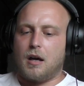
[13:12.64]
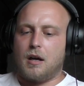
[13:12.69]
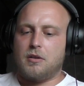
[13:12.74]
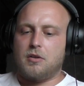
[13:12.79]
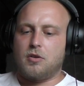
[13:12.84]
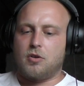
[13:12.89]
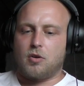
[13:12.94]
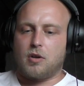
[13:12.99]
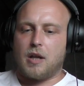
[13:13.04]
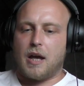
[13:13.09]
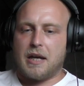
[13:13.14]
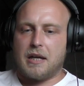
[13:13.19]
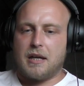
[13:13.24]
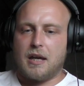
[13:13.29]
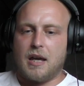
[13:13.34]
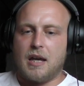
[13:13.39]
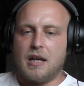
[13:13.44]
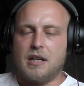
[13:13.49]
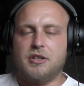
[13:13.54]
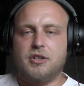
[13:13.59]

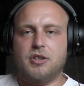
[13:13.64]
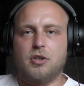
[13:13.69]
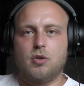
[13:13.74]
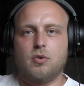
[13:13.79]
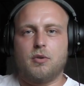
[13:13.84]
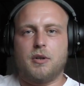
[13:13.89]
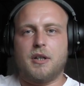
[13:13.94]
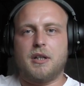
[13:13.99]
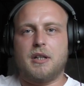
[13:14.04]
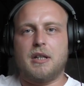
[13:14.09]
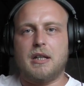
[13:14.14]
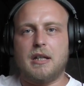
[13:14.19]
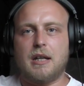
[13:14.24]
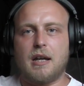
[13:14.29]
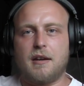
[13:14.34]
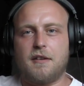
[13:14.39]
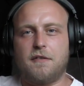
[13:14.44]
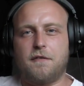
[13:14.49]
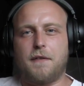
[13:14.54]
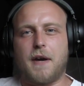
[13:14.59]
unity,
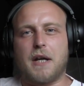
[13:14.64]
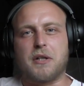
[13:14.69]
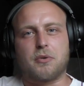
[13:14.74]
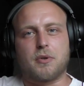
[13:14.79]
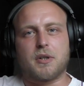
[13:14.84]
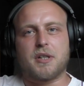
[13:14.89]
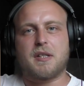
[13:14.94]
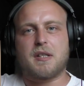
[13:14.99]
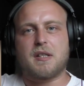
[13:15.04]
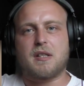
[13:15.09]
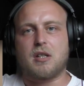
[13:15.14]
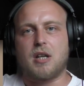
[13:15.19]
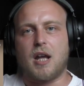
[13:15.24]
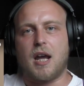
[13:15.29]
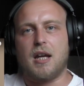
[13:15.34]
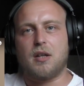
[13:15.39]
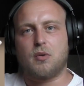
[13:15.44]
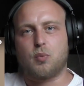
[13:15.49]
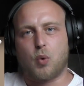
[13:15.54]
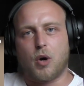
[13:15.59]
a federate
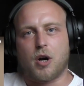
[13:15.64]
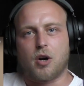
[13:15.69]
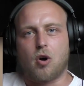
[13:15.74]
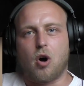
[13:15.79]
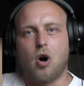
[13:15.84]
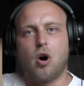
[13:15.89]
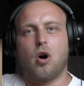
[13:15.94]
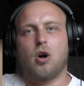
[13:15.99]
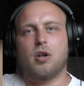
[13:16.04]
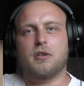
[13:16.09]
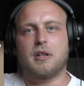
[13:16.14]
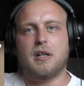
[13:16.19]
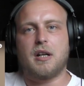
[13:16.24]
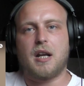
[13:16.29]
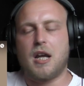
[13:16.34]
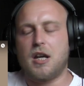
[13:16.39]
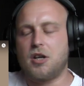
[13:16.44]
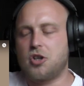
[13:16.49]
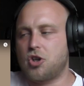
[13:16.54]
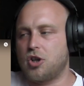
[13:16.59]
state where all the
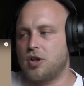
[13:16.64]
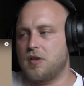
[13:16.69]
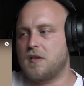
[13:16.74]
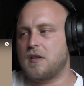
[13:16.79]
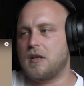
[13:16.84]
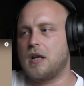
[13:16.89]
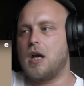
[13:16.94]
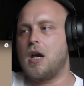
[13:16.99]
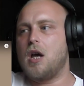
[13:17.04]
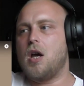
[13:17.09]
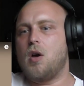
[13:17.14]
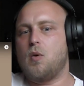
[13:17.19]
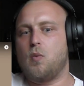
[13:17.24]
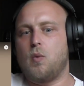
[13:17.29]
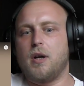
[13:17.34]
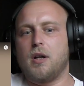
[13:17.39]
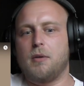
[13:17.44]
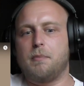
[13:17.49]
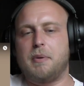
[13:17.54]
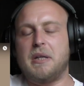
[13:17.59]
nations
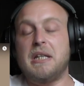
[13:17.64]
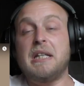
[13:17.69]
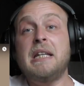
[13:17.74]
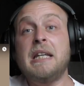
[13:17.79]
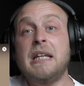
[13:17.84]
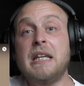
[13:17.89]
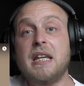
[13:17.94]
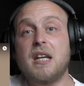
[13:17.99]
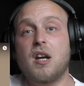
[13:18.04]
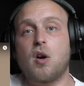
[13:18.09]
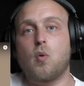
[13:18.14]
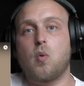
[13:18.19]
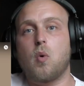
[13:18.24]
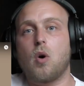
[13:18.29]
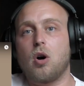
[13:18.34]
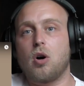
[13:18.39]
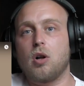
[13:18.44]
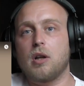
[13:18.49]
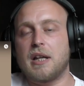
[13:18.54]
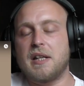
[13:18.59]
will be
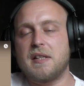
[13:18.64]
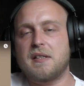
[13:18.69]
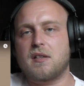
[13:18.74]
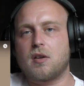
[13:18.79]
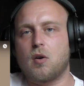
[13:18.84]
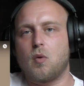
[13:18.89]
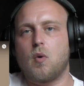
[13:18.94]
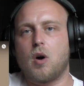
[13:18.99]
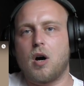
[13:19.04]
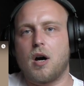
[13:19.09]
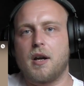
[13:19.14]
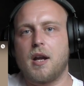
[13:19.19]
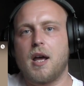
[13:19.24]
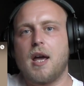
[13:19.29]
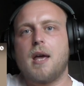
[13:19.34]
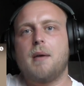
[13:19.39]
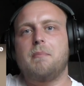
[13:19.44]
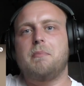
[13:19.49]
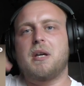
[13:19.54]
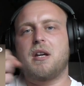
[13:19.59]
equal and so on,
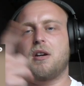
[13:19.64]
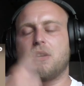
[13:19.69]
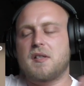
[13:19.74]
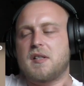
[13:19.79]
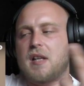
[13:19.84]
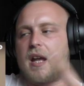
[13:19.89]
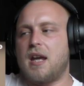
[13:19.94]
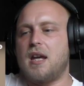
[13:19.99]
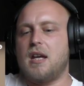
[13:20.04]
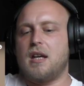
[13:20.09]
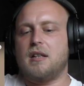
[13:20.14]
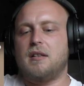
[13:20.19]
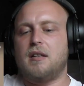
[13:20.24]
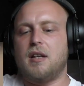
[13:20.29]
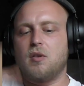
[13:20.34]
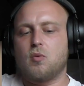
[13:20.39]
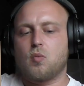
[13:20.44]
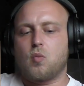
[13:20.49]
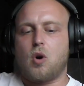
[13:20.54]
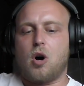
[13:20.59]
because they
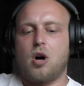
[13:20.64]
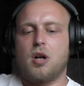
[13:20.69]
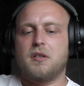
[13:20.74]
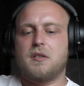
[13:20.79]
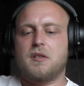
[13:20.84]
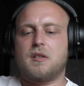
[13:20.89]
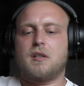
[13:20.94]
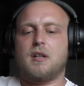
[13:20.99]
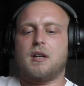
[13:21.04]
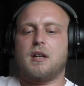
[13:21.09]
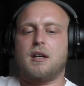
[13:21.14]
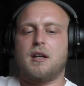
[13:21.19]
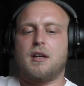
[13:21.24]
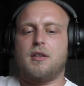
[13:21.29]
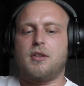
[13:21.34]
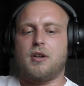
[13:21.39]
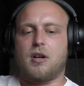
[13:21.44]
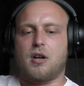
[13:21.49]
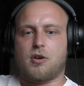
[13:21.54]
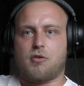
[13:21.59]
didn't want
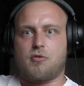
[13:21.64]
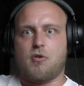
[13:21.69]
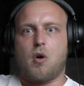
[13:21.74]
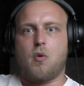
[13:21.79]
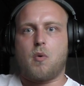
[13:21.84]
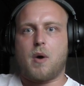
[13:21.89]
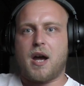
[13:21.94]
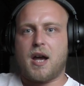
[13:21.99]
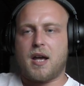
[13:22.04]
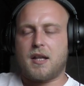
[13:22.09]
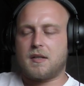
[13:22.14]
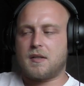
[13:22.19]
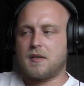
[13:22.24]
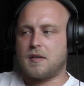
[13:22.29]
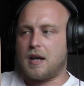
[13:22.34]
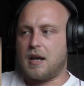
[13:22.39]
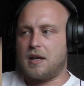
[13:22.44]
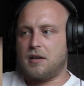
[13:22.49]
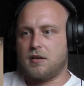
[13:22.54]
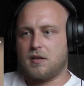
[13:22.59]
the Croats
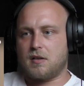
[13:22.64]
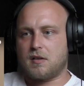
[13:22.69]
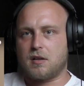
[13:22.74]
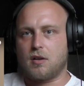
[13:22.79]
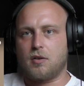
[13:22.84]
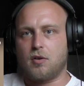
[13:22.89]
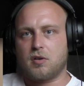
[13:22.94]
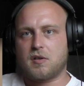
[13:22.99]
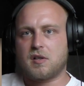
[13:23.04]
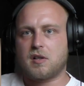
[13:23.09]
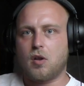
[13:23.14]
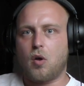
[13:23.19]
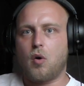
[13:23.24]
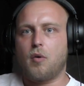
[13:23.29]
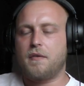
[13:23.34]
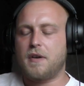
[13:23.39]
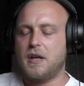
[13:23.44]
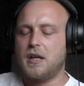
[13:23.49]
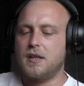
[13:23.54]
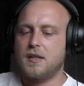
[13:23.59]
and the
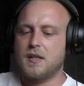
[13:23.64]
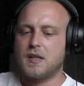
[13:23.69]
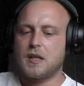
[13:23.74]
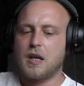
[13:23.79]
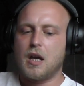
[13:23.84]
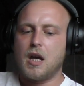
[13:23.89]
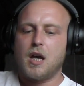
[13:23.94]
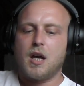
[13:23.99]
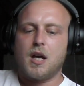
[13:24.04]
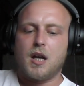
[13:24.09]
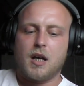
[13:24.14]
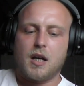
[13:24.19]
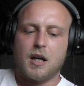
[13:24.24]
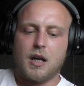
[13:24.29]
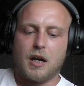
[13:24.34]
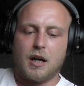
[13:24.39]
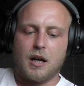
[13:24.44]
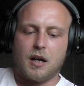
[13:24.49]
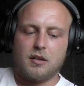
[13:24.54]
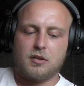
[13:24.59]
Slovenes
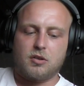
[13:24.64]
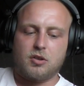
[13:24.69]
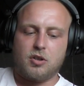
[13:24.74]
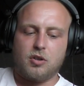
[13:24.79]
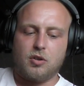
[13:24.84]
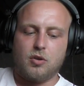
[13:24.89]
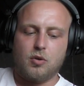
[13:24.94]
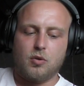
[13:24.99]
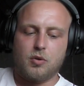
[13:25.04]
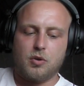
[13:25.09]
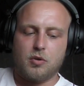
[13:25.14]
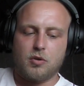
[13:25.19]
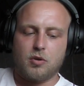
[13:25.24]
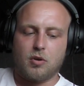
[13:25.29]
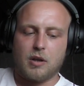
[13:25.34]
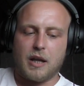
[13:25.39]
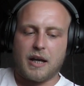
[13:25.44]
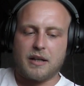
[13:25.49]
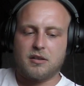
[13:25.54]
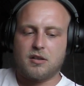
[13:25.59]

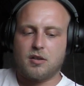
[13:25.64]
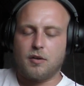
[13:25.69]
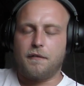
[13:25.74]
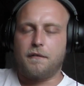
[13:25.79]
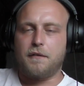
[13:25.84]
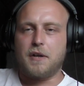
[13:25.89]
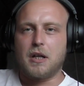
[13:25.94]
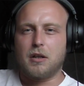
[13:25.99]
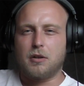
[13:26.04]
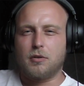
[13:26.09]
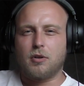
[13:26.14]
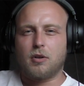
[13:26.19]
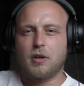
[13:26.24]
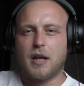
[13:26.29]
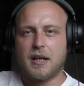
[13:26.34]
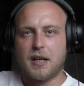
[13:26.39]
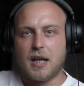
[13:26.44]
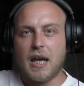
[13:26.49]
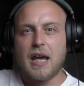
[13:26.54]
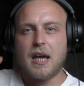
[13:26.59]
to feel,
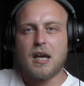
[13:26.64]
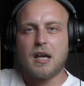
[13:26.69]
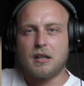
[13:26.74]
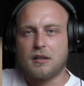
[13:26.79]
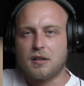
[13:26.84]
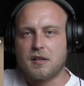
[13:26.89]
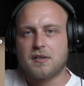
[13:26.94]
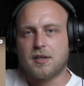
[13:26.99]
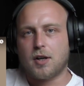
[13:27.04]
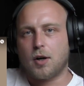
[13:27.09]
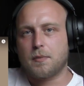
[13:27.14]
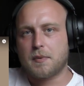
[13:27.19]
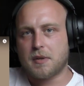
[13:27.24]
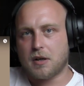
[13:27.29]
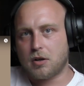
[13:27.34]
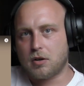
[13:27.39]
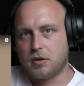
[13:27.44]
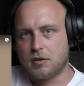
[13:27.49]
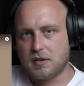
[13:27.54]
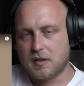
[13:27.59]
the Serbs
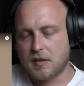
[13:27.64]
are,